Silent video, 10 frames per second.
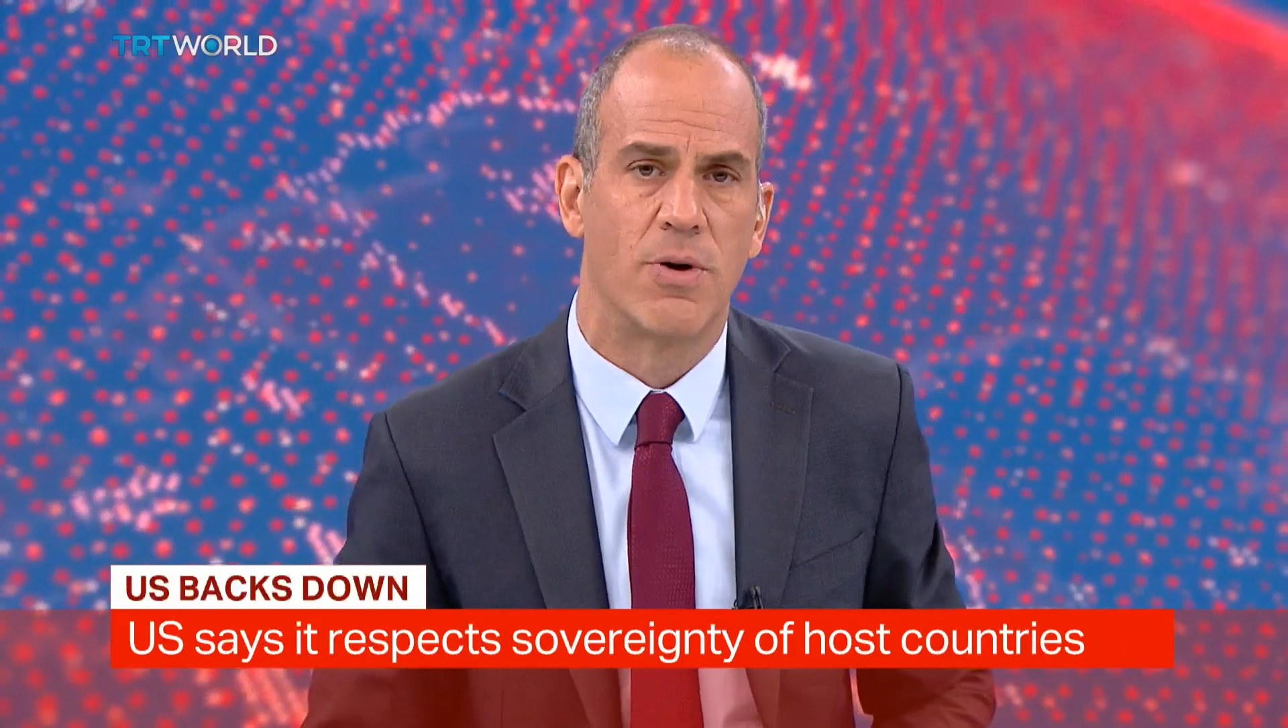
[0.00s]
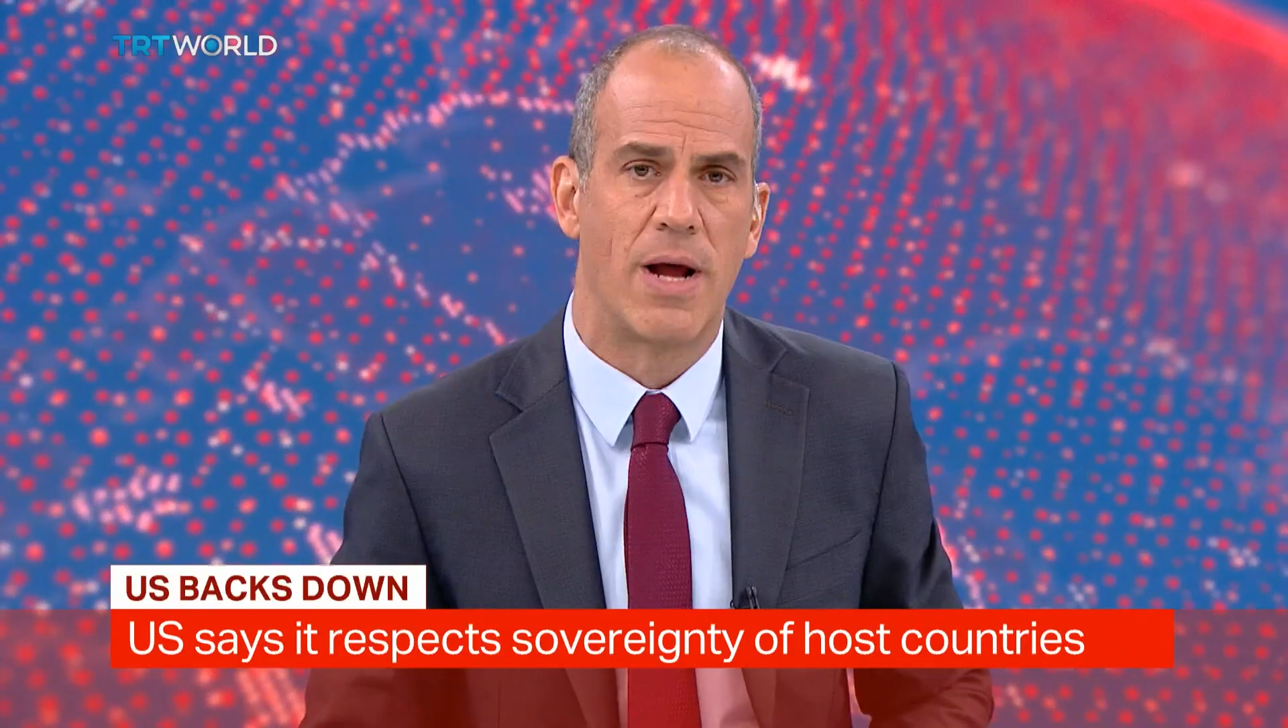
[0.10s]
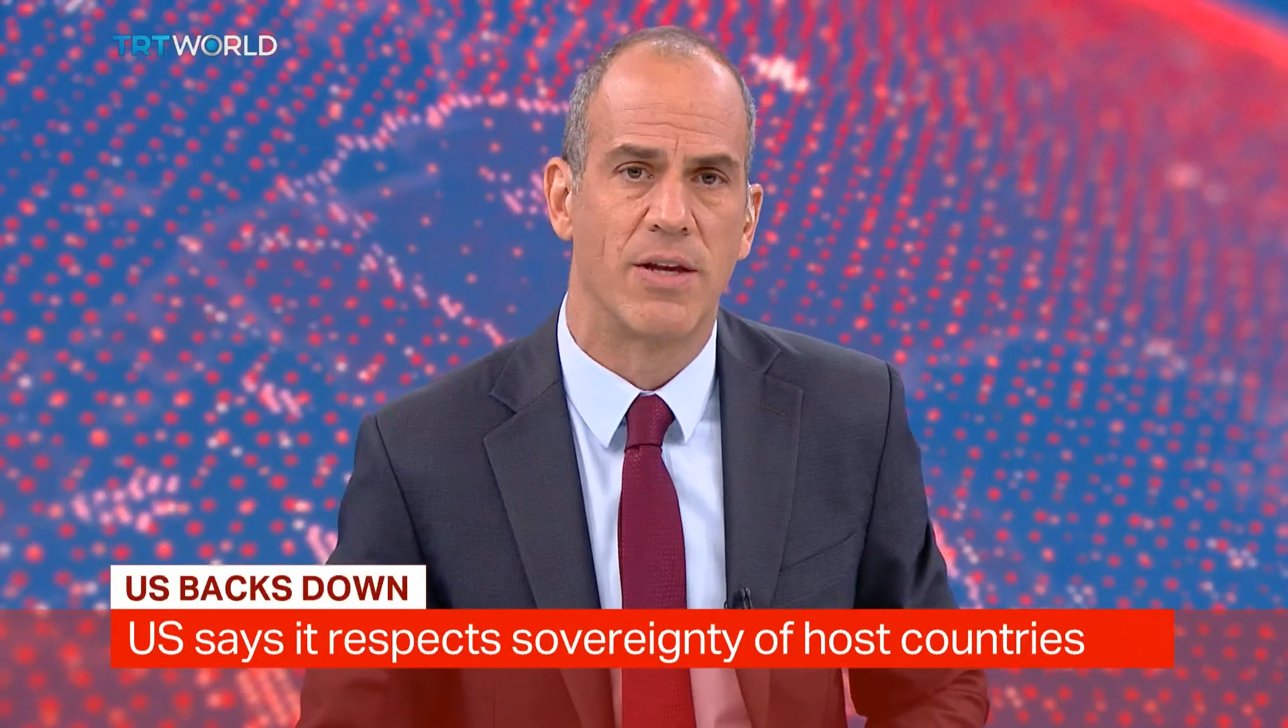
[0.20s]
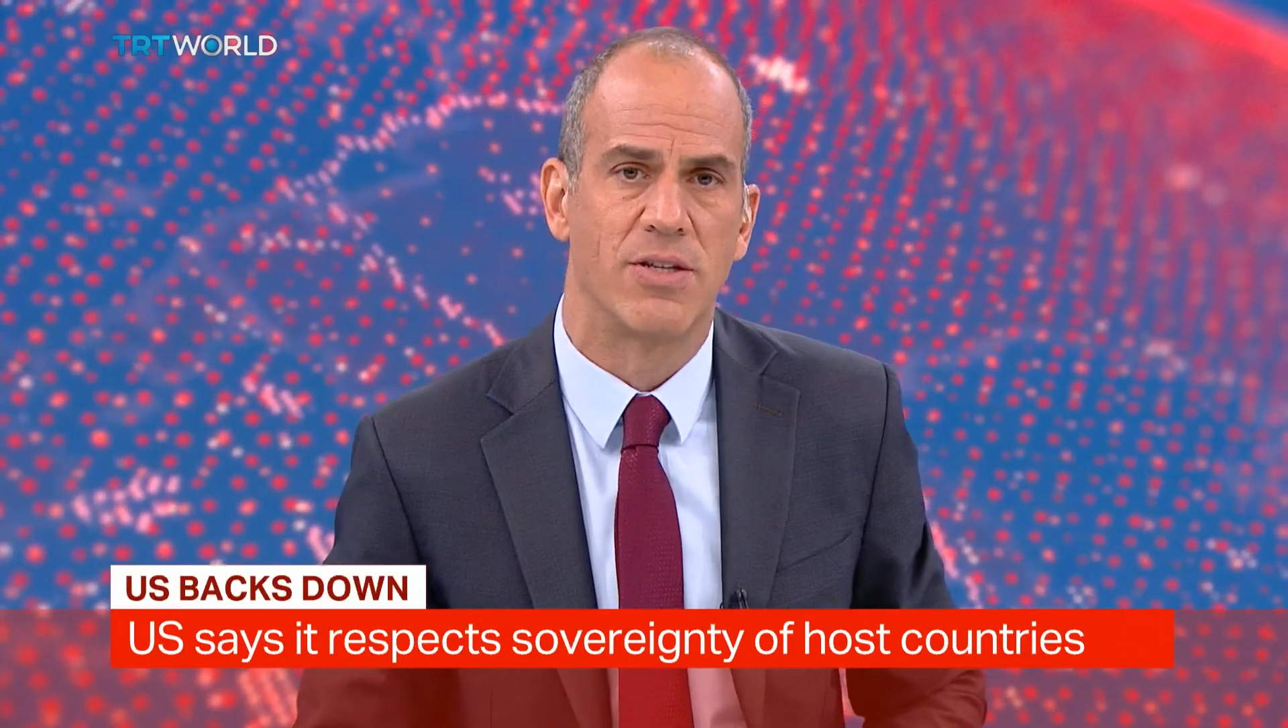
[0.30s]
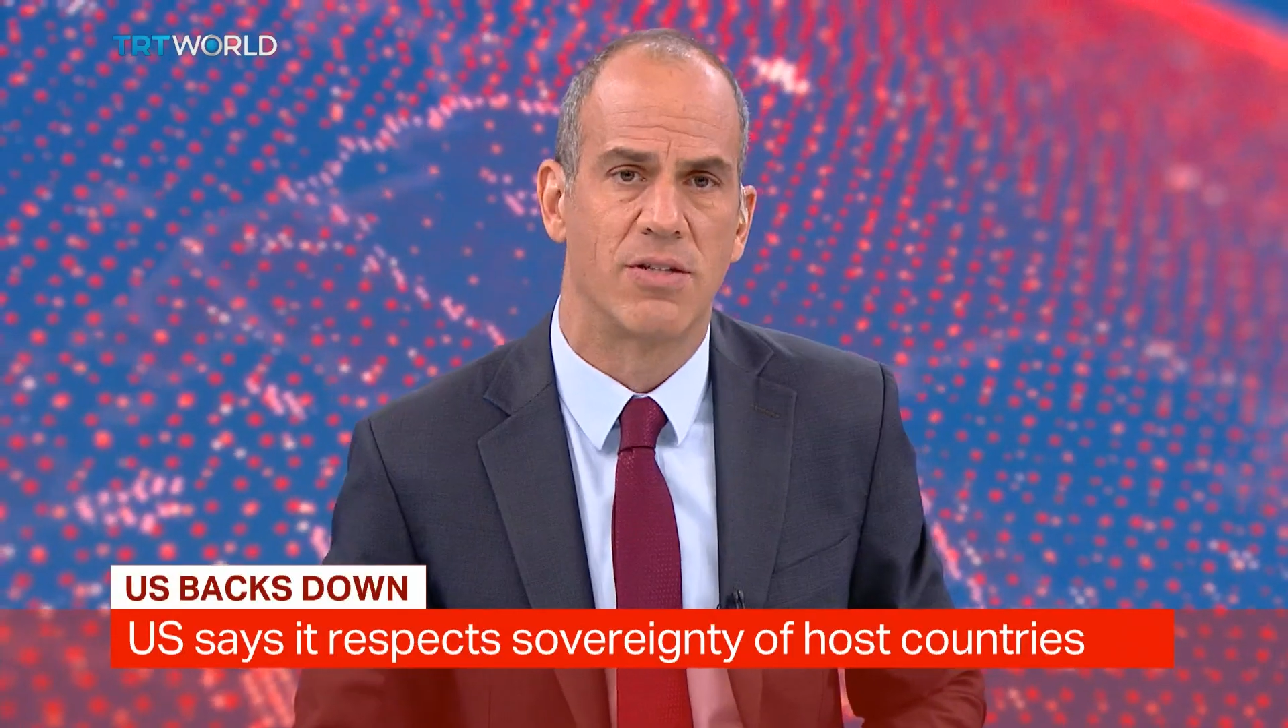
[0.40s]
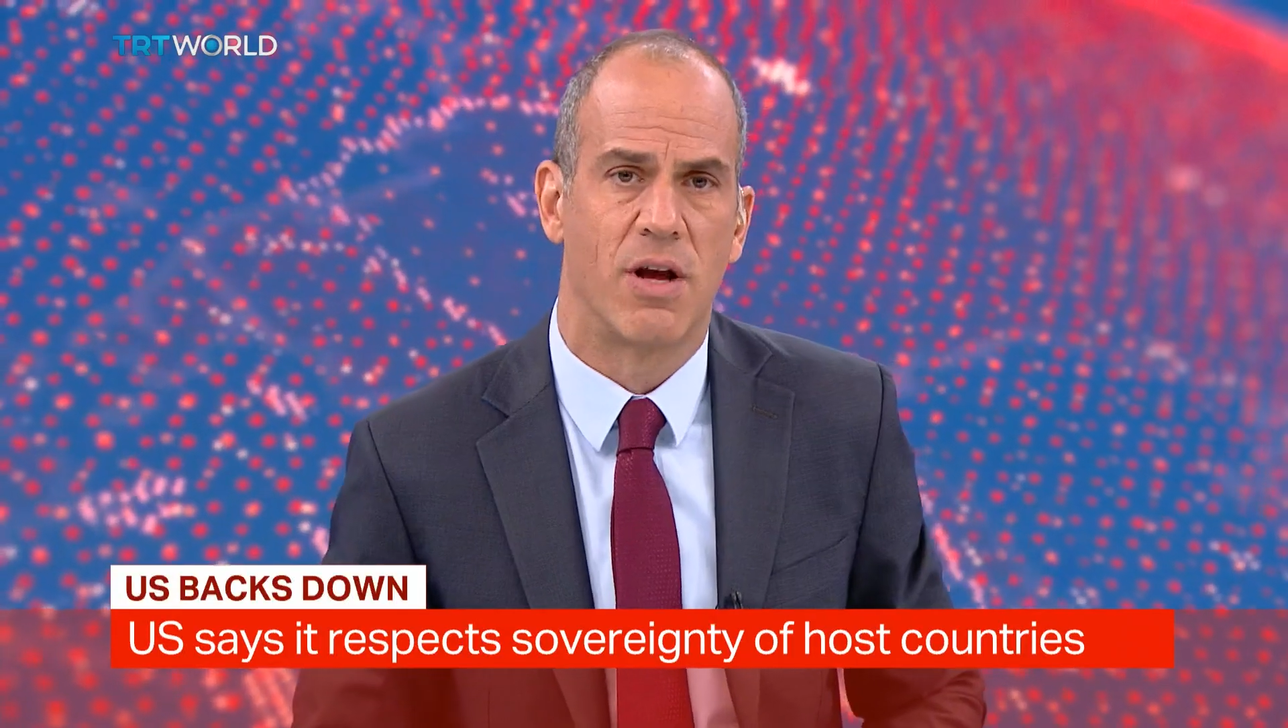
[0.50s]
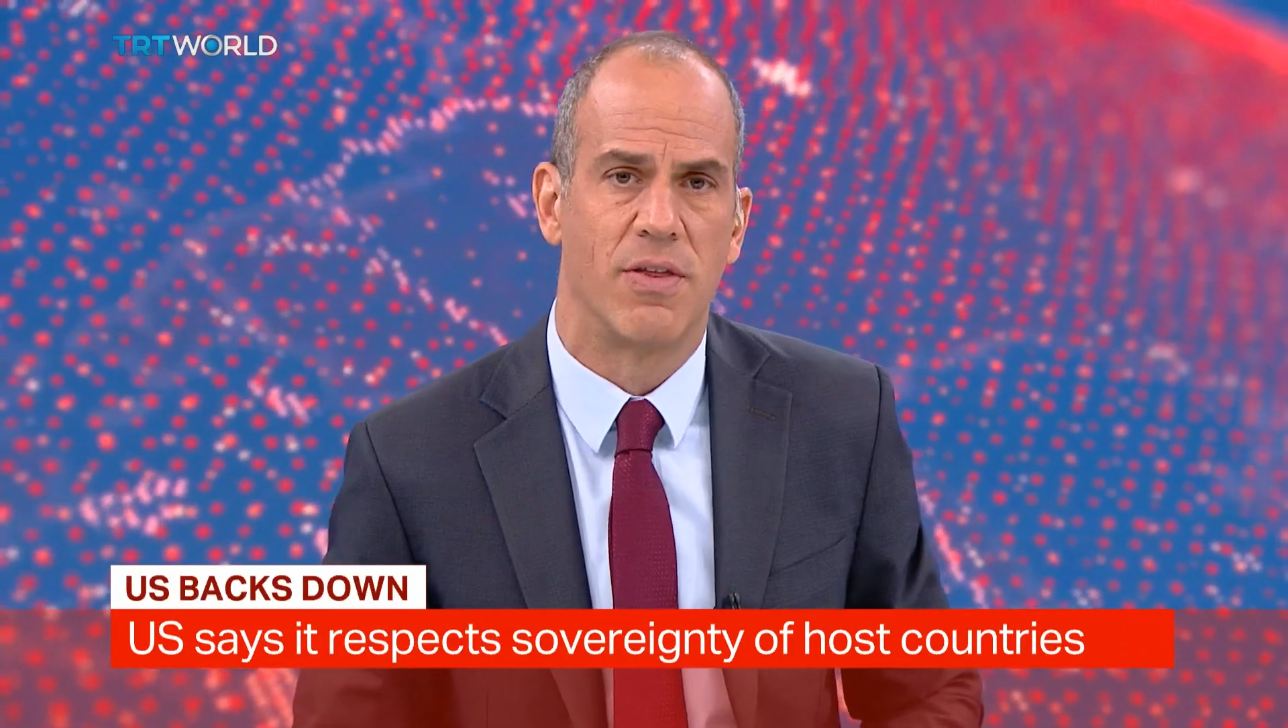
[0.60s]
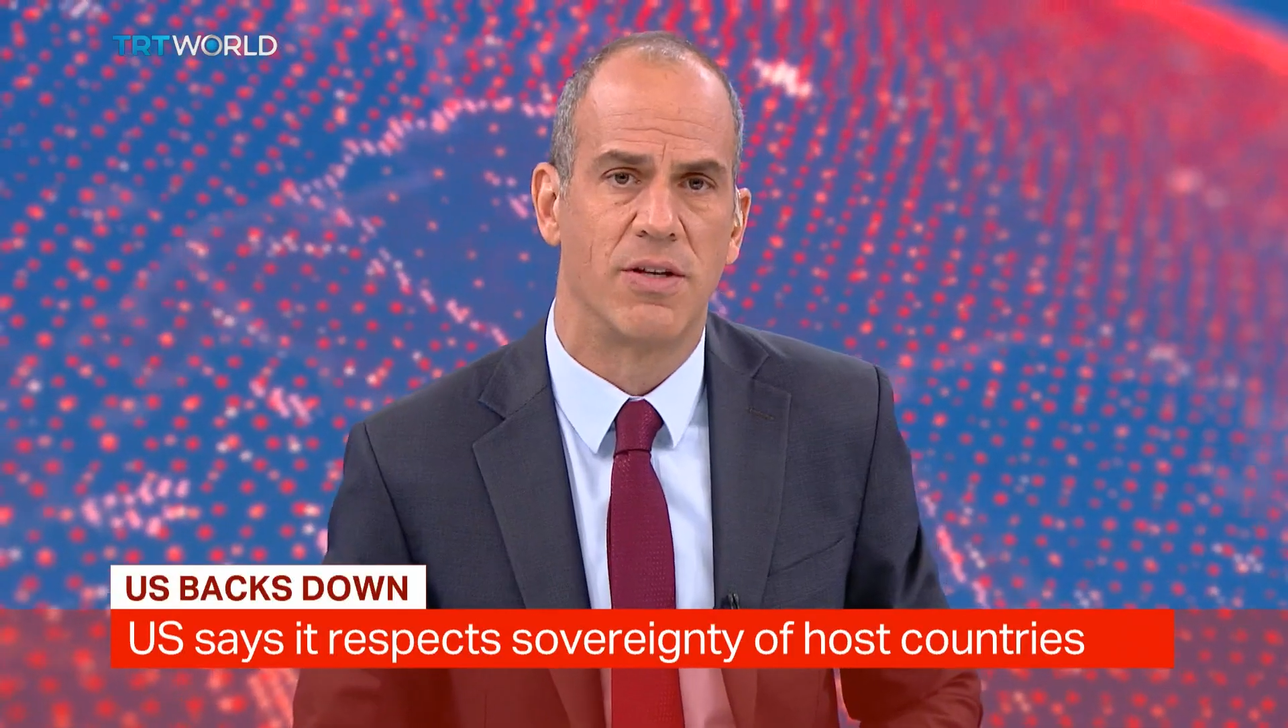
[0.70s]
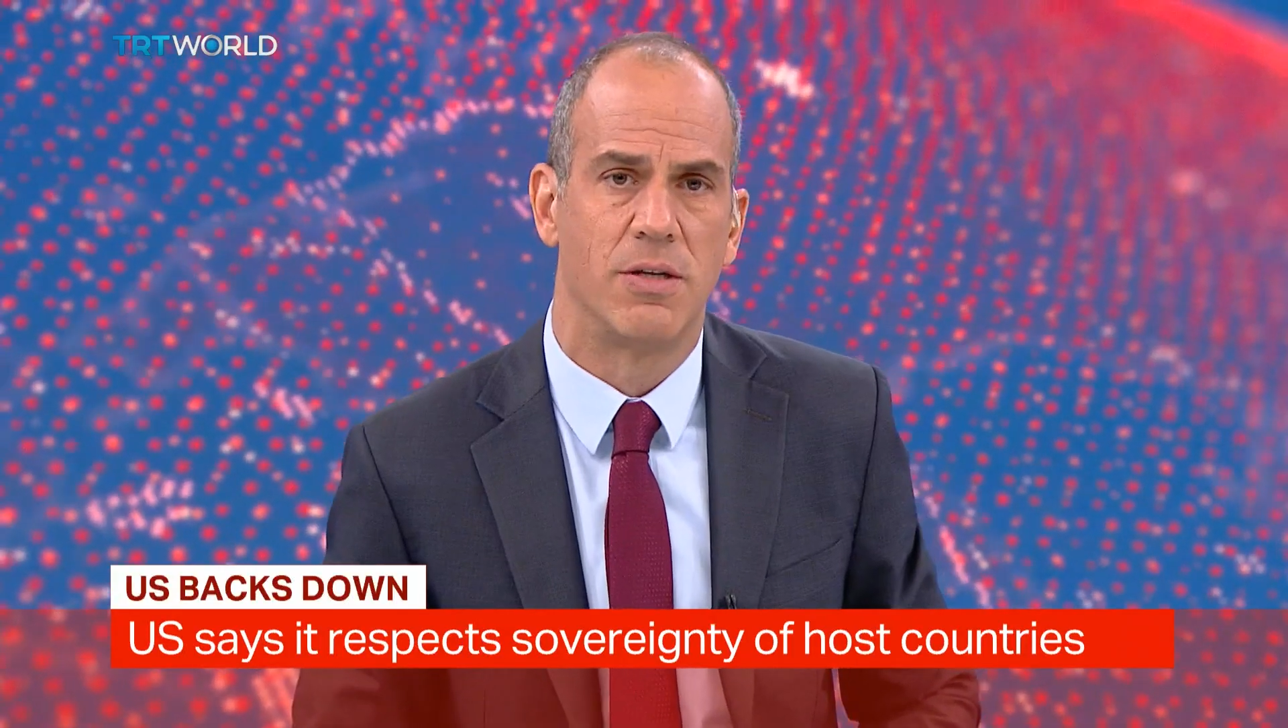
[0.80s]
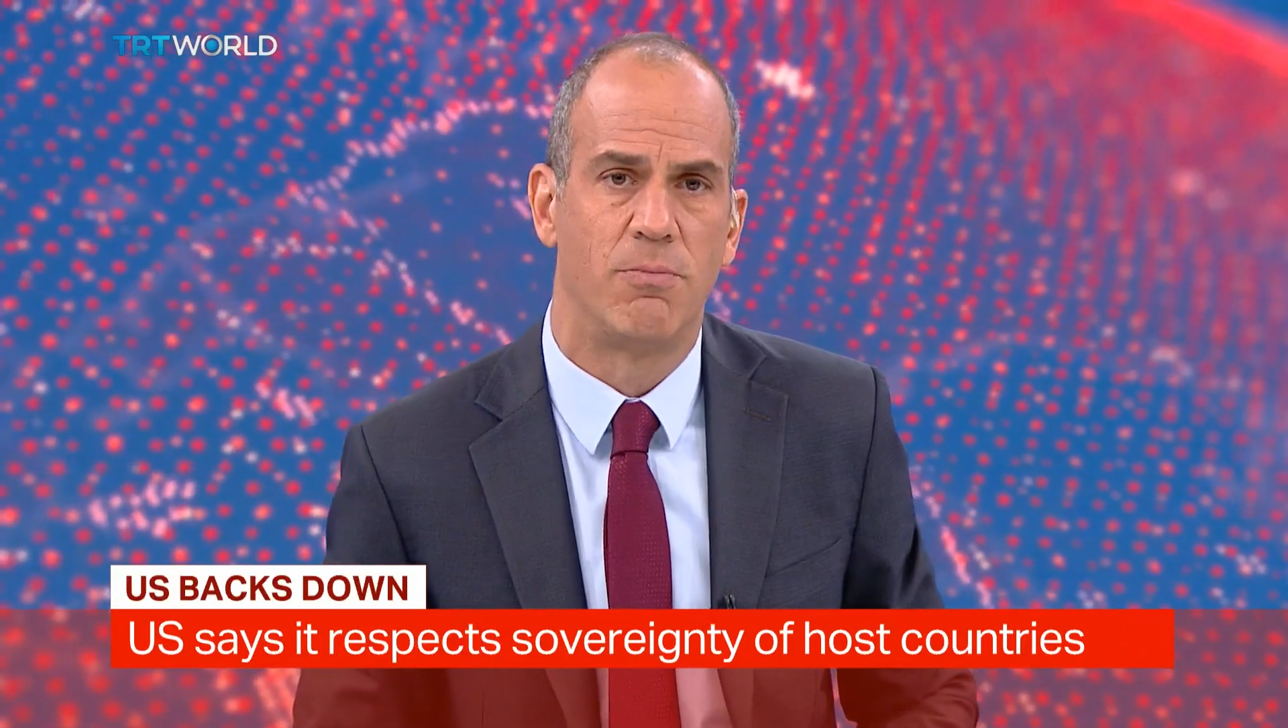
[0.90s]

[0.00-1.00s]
analysis on this